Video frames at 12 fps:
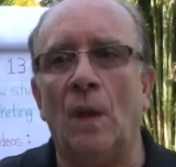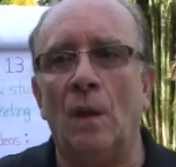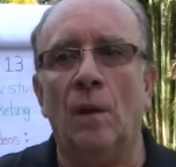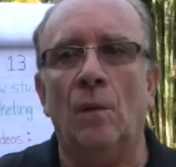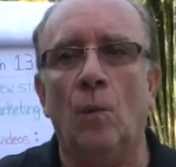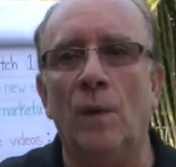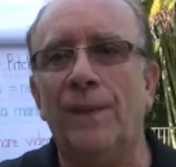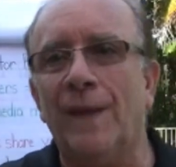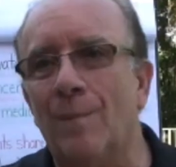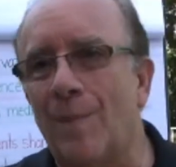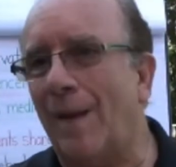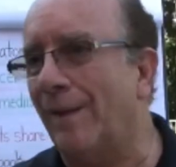one thing
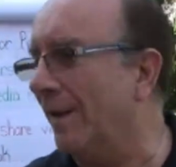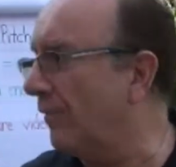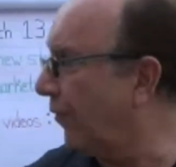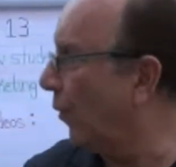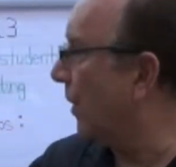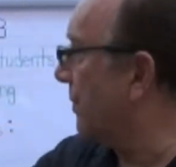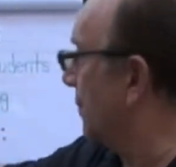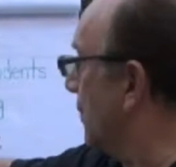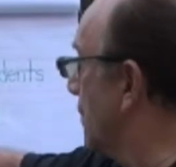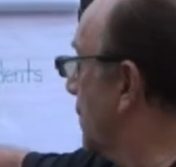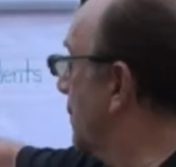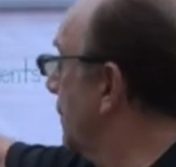about
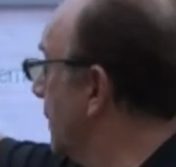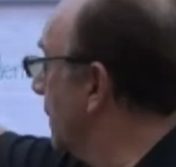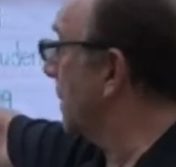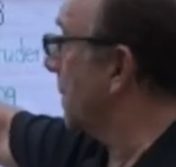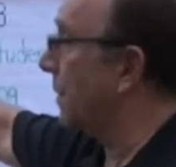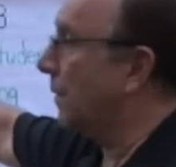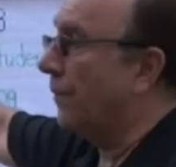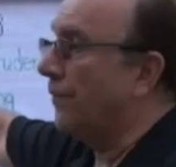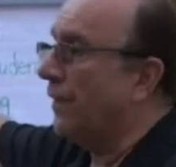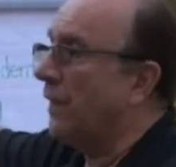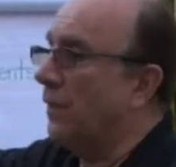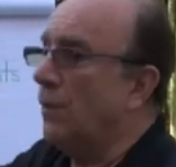influencers,
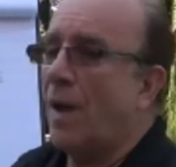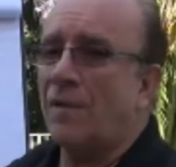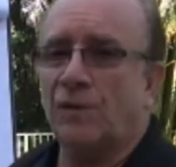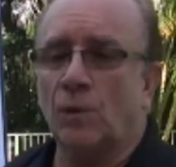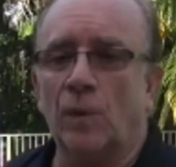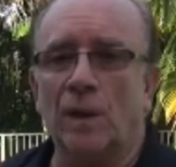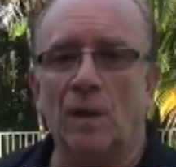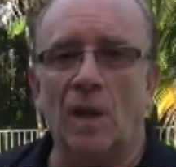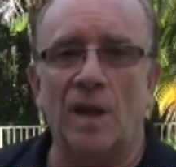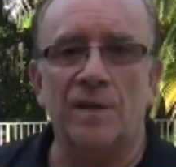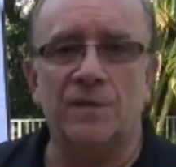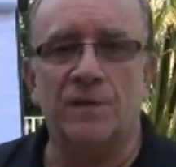you have to
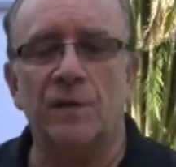realize